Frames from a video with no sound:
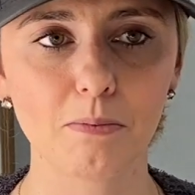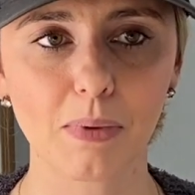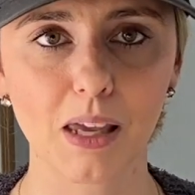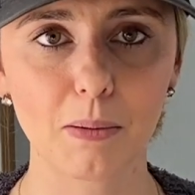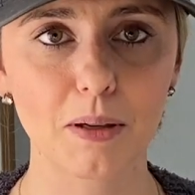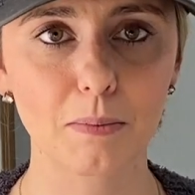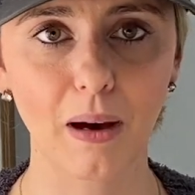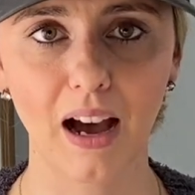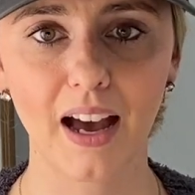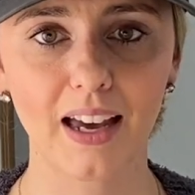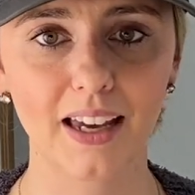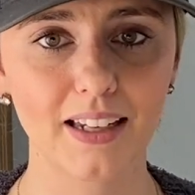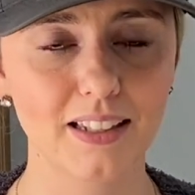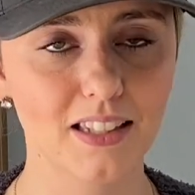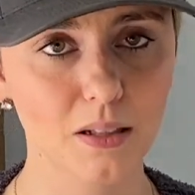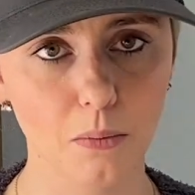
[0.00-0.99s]
maybe
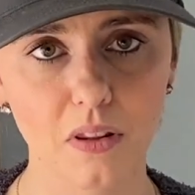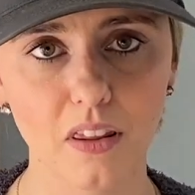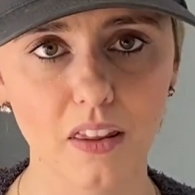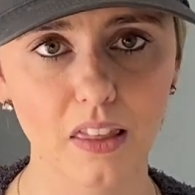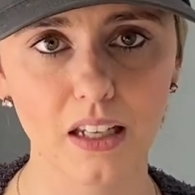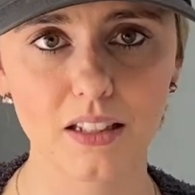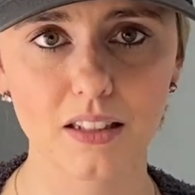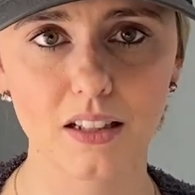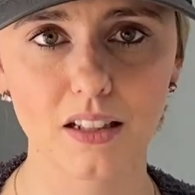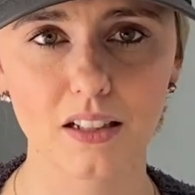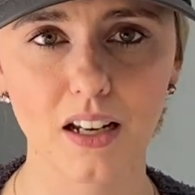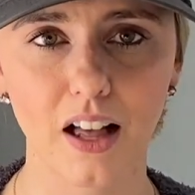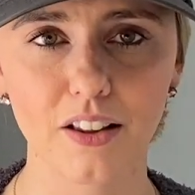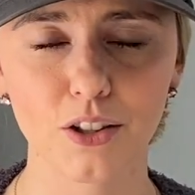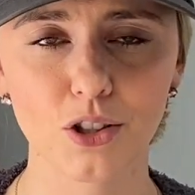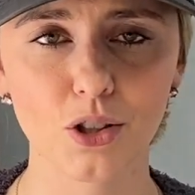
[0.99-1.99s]
buy some of the things at the
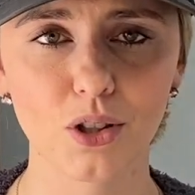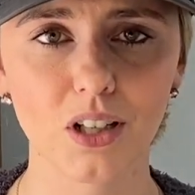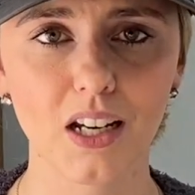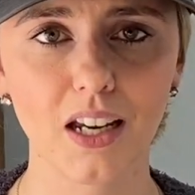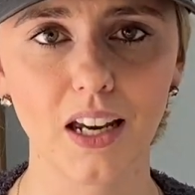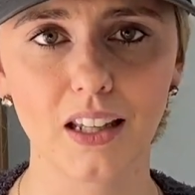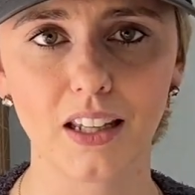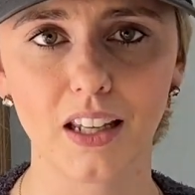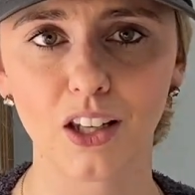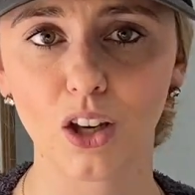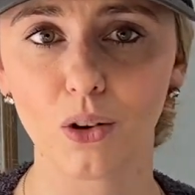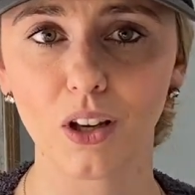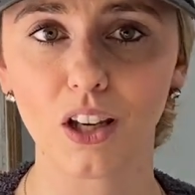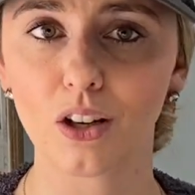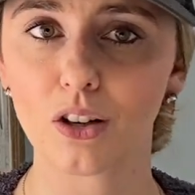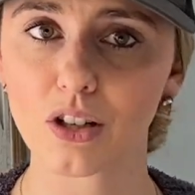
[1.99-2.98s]
Dollar Tree and then
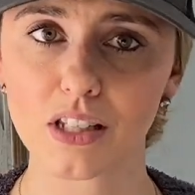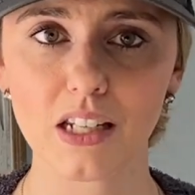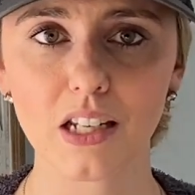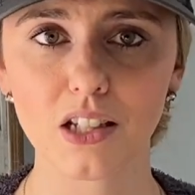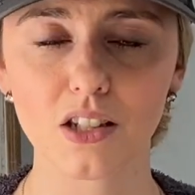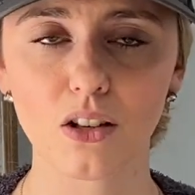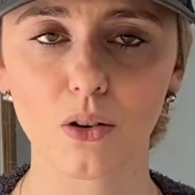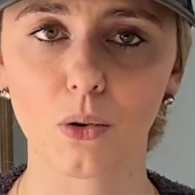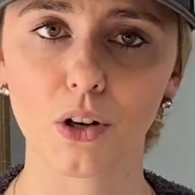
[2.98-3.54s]
go get your seeds